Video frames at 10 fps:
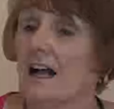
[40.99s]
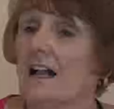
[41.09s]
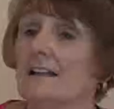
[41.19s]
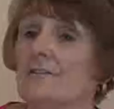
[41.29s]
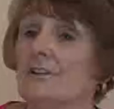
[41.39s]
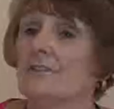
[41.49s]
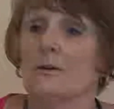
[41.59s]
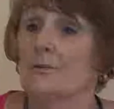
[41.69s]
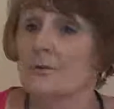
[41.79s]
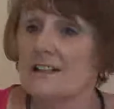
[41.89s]
I'll give you a
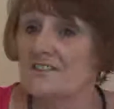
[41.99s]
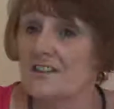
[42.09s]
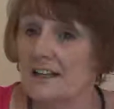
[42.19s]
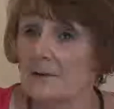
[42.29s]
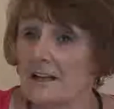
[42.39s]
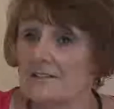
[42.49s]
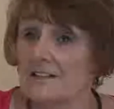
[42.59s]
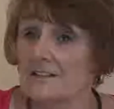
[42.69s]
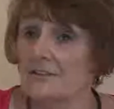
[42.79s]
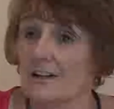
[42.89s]
couple of weeks to think about
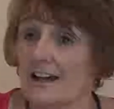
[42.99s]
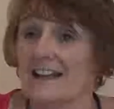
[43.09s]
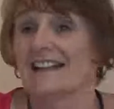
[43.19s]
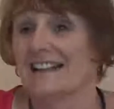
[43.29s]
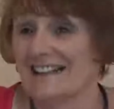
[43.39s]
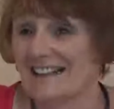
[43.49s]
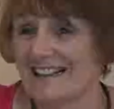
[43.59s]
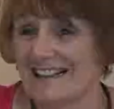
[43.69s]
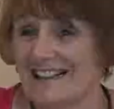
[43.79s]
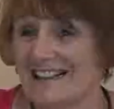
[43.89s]
it if you like."
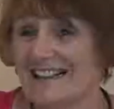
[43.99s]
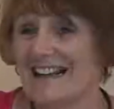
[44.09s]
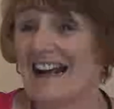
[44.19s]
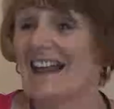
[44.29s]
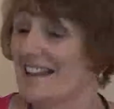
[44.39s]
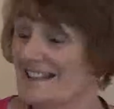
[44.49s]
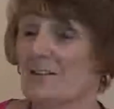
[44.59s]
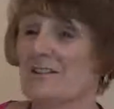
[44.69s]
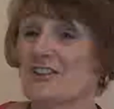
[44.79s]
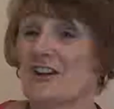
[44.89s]
And that's
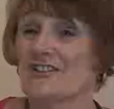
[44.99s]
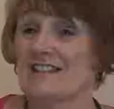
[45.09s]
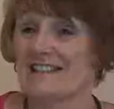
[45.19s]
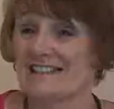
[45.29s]
how it started.